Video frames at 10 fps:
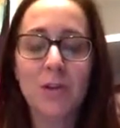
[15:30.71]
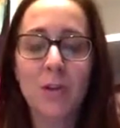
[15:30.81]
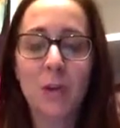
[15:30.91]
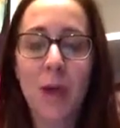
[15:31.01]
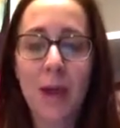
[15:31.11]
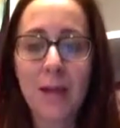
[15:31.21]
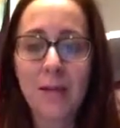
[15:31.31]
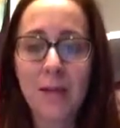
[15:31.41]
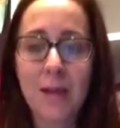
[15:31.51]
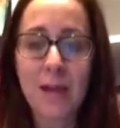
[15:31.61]
And so I
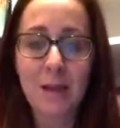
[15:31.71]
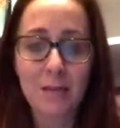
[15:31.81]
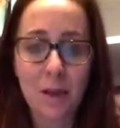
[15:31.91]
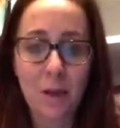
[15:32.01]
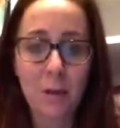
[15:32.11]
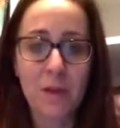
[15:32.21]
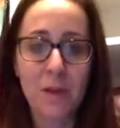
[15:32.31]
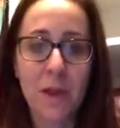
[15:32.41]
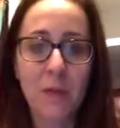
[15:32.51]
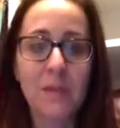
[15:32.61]
decided out of therapy
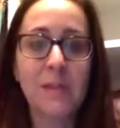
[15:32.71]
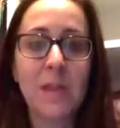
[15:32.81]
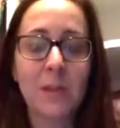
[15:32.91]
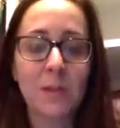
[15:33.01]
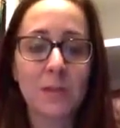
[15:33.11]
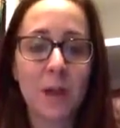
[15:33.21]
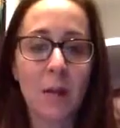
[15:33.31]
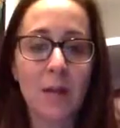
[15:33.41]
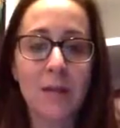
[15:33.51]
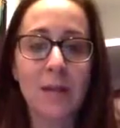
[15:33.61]
that I would take those
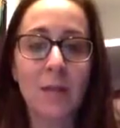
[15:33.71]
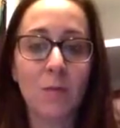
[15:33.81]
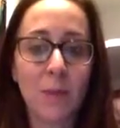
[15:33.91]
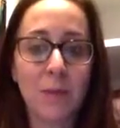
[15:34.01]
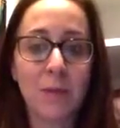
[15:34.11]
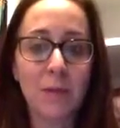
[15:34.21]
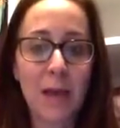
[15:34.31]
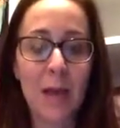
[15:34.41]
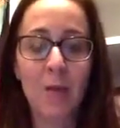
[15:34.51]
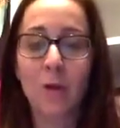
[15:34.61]
comments and read them
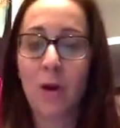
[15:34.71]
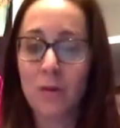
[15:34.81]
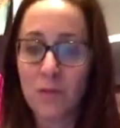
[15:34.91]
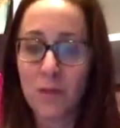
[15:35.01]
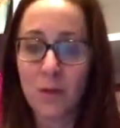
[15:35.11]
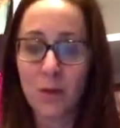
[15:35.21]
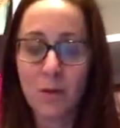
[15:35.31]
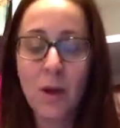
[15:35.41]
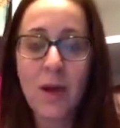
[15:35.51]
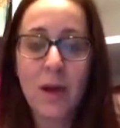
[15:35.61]
aloud on
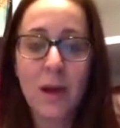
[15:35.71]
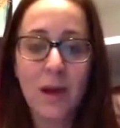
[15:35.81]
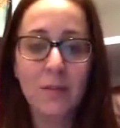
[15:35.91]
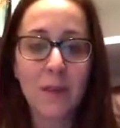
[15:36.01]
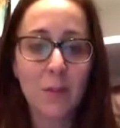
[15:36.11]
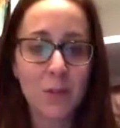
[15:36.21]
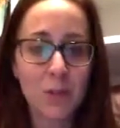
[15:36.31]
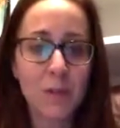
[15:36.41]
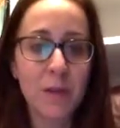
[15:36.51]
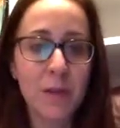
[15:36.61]
video, kind of like when
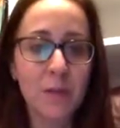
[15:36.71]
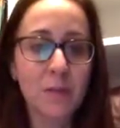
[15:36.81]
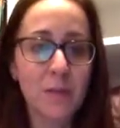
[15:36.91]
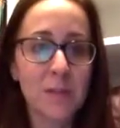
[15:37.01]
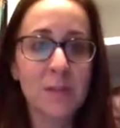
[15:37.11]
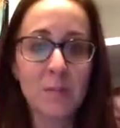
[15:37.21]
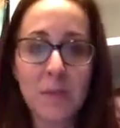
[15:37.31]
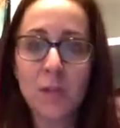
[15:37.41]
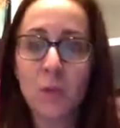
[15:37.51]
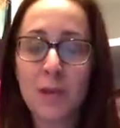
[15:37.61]
Jimmy Kimmel does the
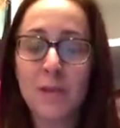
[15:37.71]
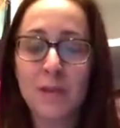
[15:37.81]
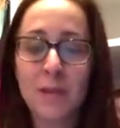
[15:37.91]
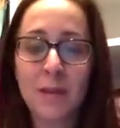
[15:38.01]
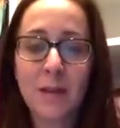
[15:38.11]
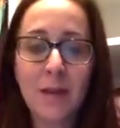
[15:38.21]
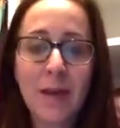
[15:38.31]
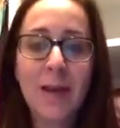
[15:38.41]
mean tweets thing.